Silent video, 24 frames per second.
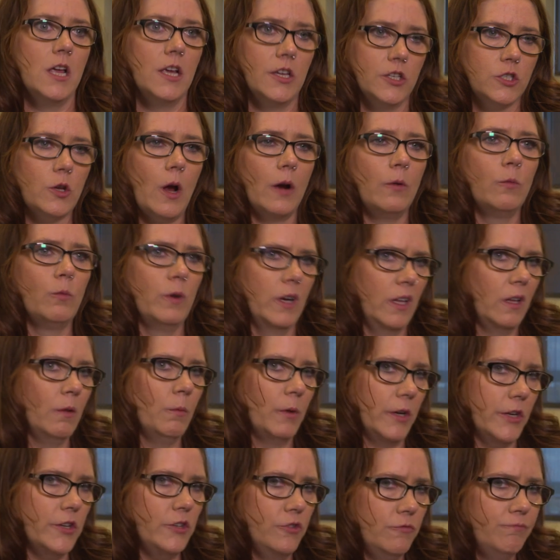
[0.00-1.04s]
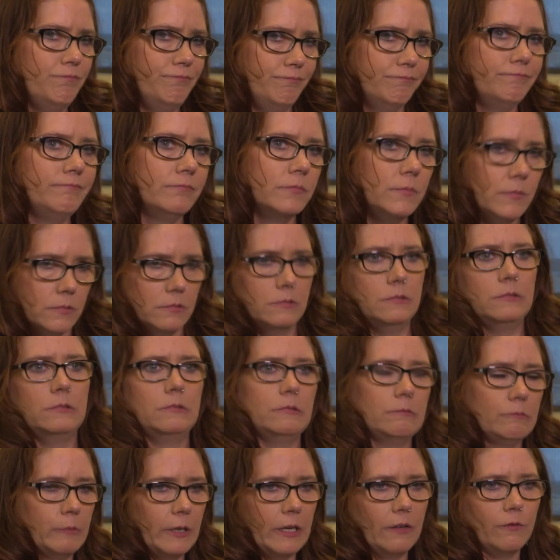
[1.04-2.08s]
So I really want to
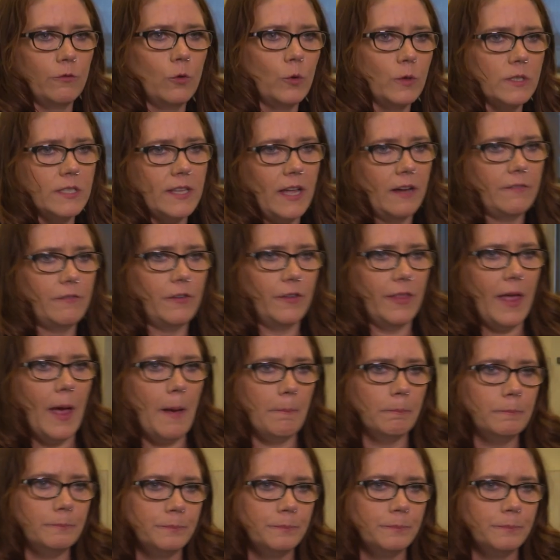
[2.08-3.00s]
reinforce that for them.